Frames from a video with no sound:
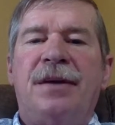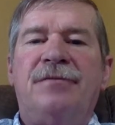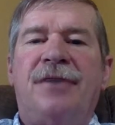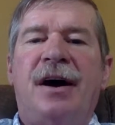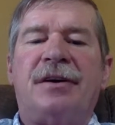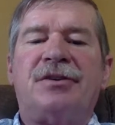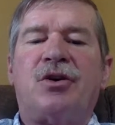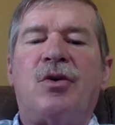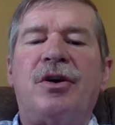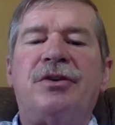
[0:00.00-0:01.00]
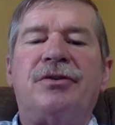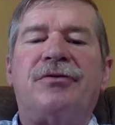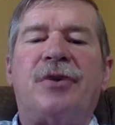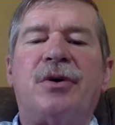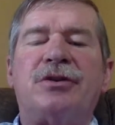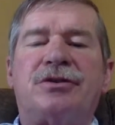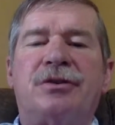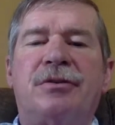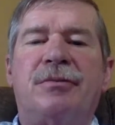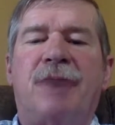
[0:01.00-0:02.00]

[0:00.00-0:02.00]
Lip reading: In fact, according to Forrester,